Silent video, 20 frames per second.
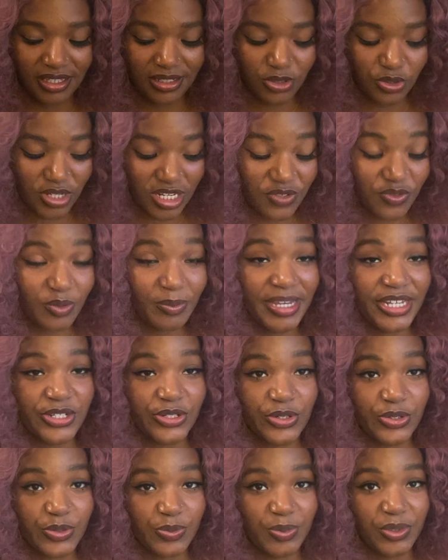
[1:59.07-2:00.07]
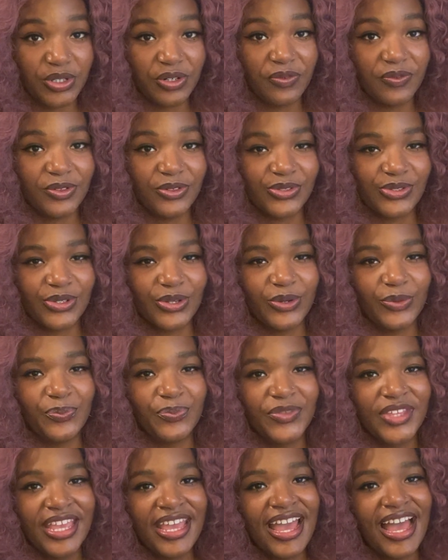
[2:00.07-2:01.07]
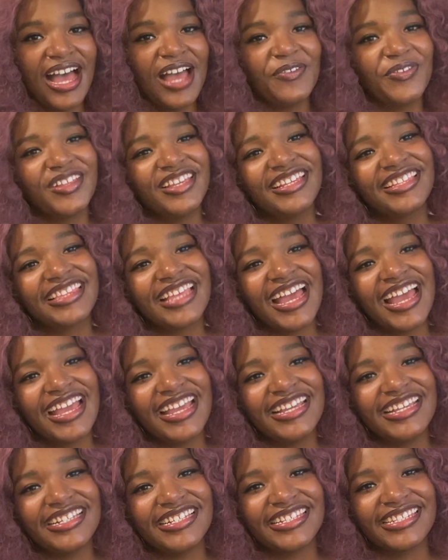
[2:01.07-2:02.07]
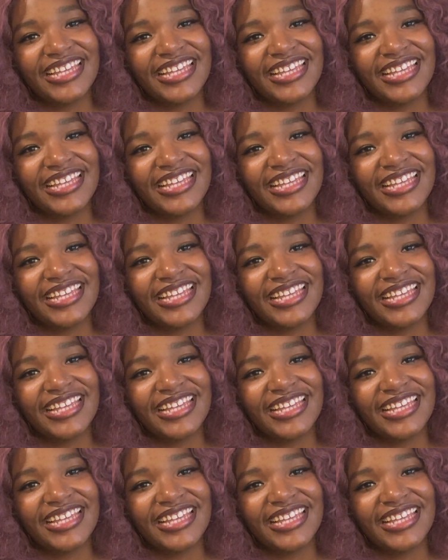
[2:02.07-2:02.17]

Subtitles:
Transformation is beautiful. So I feel like that is